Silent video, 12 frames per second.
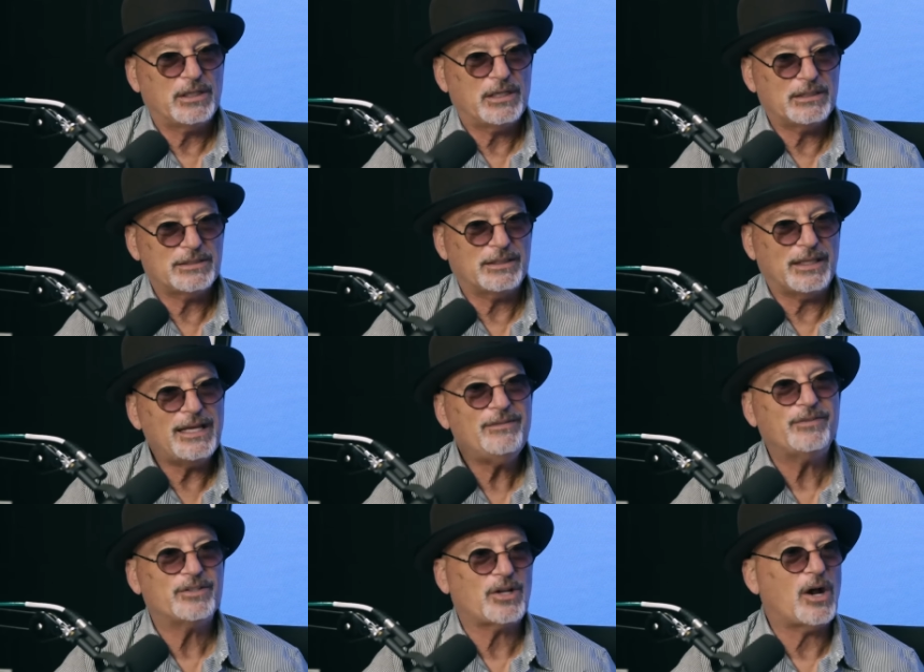because
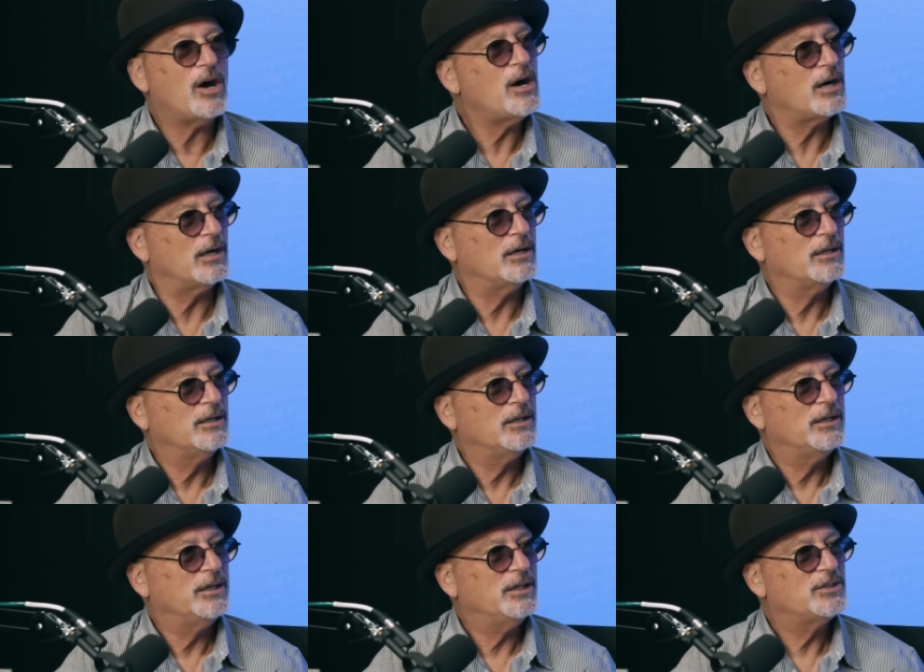life is hard.
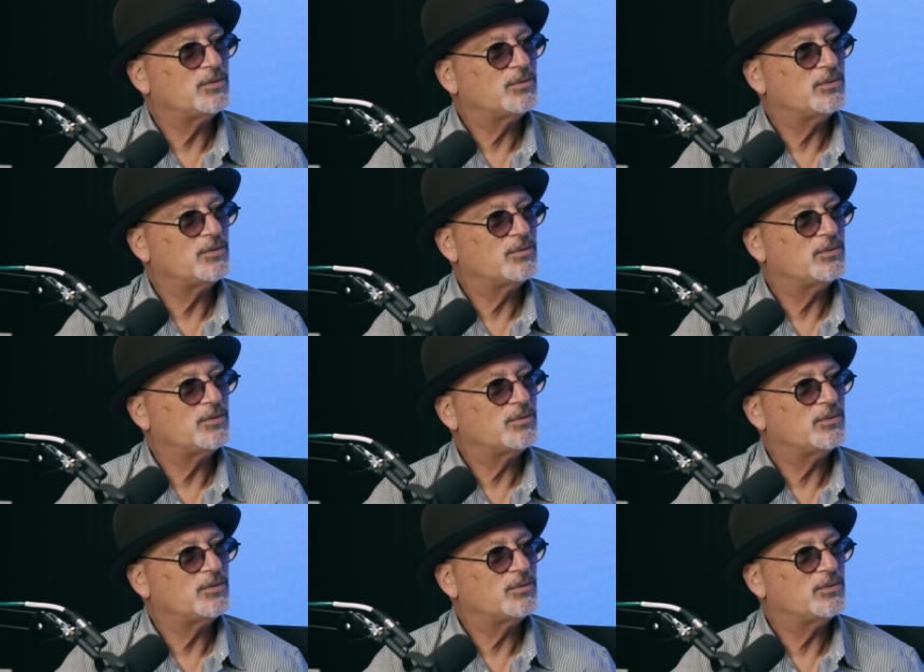It's